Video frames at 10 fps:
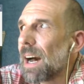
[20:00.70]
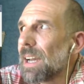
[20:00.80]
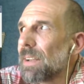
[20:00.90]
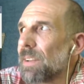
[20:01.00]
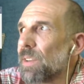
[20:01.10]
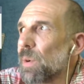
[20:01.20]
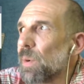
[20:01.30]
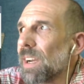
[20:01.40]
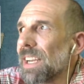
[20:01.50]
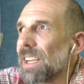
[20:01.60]
do
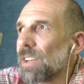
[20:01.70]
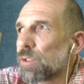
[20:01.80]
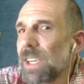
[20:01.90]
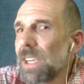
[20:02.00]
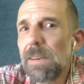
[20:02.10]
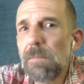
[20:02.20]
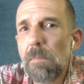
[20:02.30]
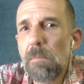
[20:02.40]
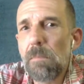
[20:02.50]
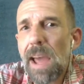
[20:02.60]
intriguing
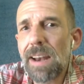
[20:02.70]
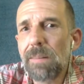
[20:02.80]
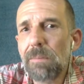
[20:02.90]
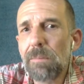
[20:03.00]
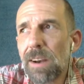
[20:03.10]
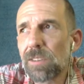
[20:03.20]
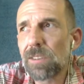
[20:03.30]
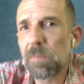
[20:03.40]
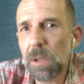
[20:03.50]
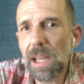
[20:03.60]
matters
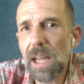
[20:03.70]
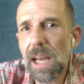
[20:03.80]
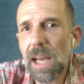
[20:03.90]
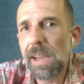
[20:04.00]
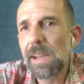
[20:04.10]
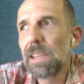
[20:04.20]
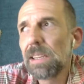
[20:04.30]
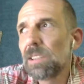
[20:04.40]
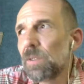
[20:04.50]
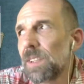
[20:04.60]
of play
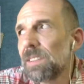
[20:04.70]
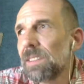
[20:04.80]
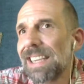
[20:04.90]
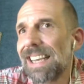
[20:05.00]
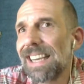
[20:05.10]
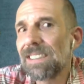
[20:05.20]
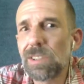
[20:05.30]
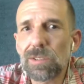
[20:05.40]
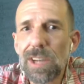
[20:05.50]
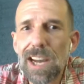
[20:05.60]
sufficiently as to
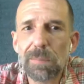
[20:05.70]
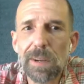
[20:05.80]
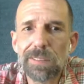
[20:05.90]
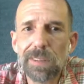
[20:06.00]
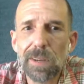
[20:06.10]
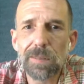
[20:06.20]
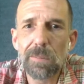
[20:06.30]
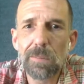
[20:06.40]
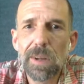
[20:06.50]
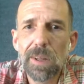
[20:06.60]
distract myself
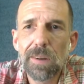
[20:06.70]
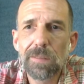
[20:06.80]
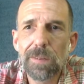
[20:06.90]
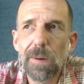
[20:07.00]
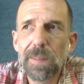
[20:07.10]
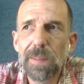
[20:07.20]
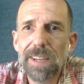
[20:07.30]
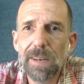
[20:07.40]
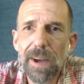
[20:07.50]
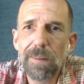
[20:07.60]
from
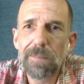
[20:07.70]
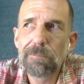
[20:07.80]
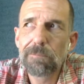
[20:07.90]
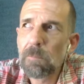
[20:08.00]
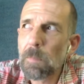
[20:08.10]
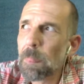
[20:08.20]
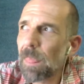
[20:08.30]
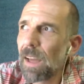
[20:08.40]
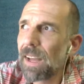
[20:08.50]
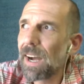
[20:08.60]
thinking about
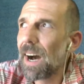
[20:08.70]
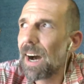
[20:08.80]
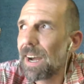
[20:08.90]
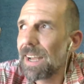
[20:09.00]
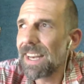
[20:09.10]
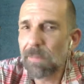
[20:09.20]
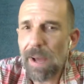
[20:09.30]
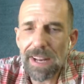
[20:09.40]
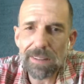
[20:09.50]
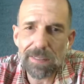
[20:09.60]

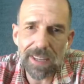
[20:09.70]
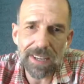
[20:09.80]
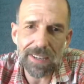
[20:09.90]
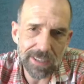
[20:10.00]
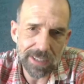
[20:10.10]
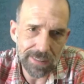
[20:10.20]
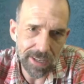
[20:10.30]
enigmatic things like that.